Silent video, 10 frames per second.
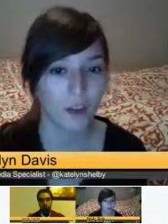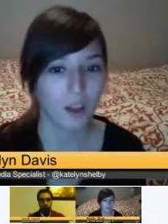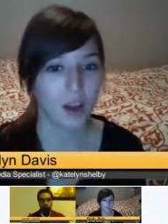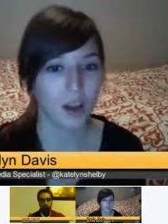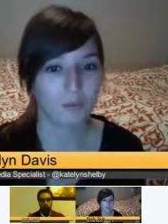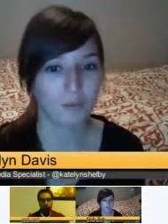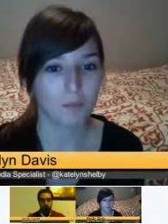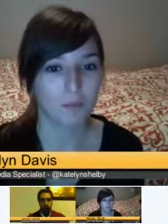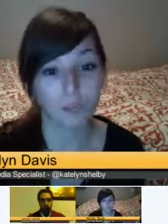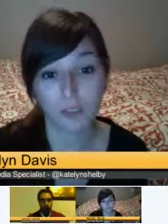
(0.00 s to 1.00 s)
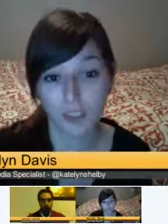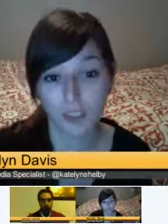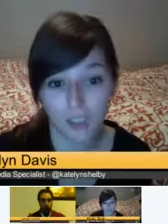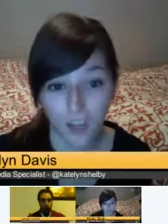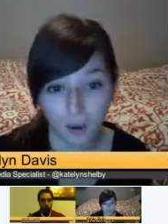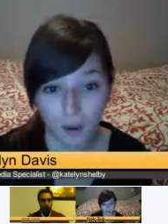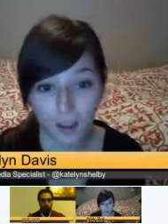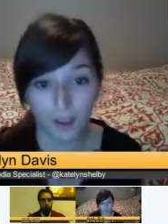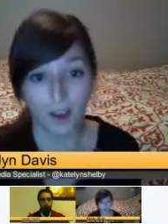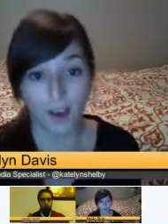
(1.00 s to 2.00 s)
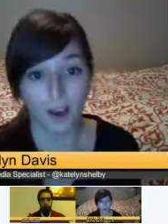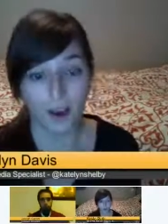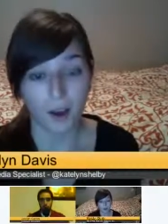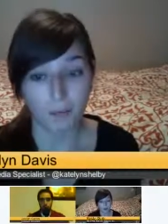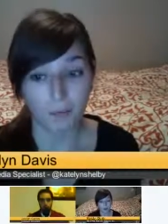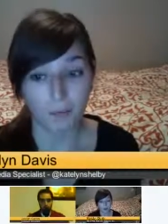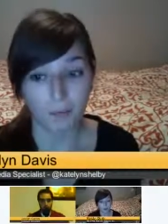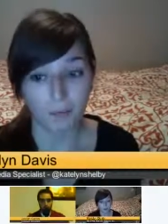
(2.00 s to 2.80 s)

um, so if you see it that way um, well, and